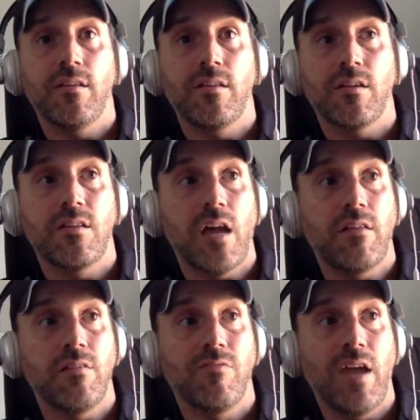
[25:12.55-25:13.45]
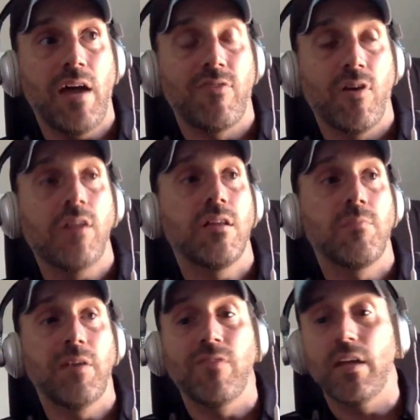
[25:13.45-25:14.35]
the success of that for
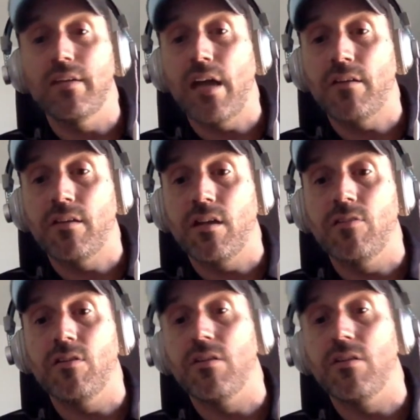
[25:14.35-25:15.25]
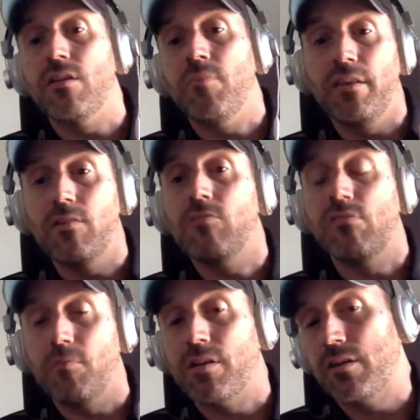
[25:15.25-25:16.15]
us has been fantastic, as you can see by the
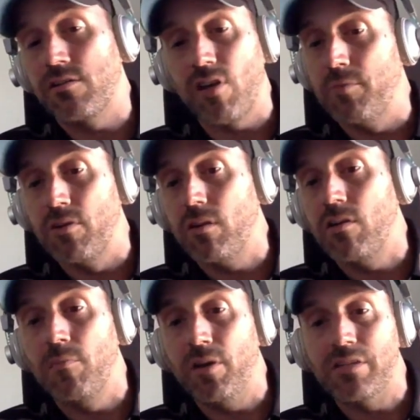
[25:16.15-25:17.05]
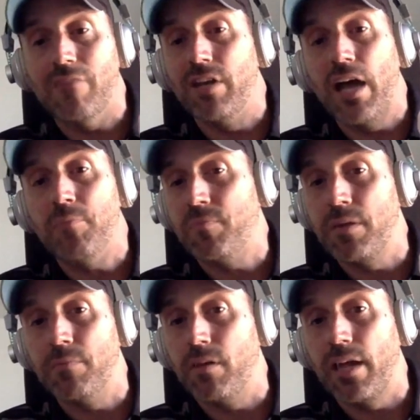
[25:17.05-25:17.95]
user numbers I described earlier about dev and
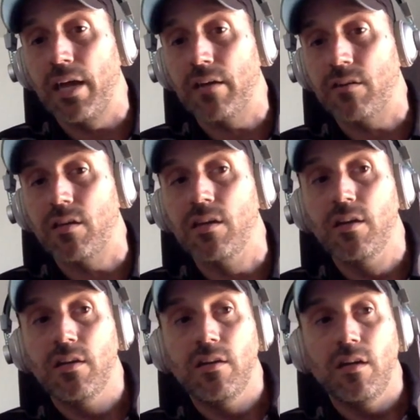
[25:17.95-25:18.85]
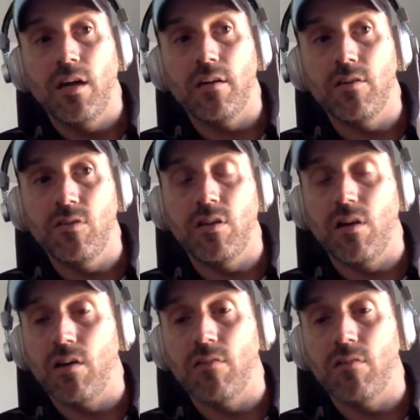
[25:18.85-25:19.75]
ops people actually Uh, using
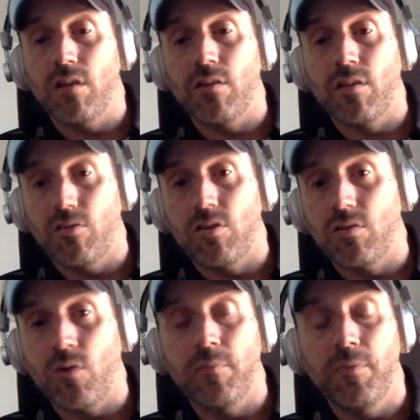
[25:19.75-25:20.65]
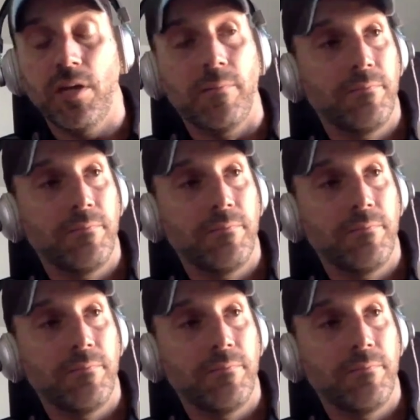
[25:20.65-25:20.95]
our, our solution quite a bit.